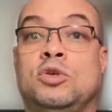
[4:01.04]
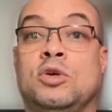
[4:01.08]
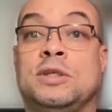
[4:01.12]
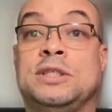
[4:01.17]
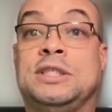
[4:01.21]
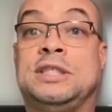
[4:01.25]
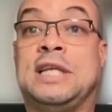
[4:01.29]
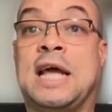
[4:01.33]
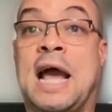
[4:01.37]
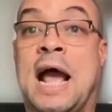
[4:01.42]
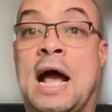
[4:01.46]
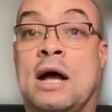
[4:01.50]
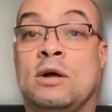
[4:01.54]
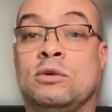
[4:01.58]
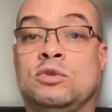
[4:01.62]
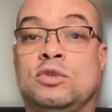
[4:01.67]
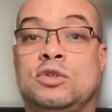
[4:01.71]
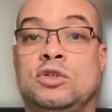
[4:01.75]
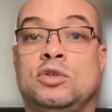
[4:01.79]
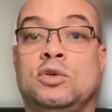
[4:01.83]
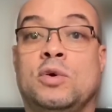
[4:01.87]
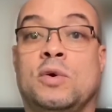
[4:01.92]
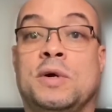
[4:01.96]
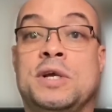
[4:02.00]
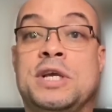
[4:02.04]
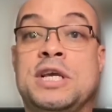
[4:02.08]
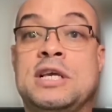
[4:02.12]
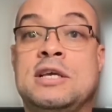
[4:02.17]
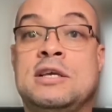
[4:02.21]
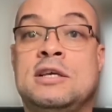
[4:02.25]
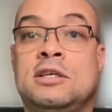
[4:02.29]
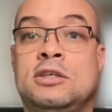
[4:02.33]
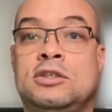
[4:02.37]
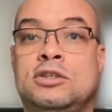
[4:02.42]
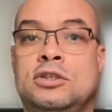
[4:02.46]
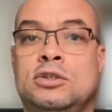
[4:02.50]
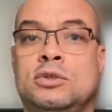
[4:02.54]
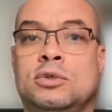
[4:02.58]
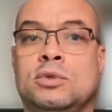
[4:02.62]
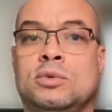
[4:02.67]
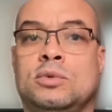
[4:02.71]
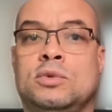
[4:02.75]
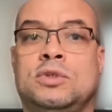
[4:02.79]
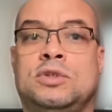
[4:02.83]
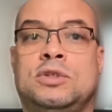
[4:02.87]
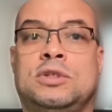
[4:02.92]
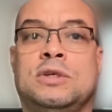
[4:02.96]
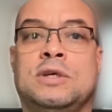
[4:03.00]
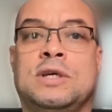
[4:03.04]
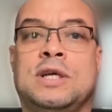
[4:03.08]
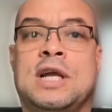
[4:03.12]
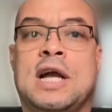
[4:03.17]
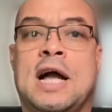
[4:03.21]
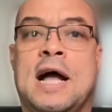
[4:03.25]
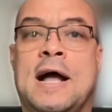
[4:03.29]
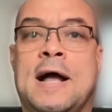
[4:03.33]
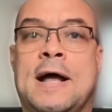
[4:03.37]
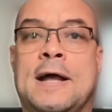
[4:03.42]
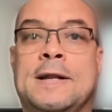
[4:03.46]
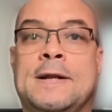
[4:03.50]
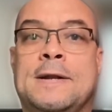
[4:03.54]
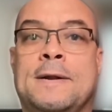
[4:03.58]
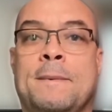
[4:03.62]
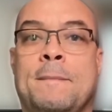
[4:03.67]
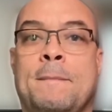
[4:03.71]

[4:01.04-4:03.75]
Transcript: your doubts, your issues to God.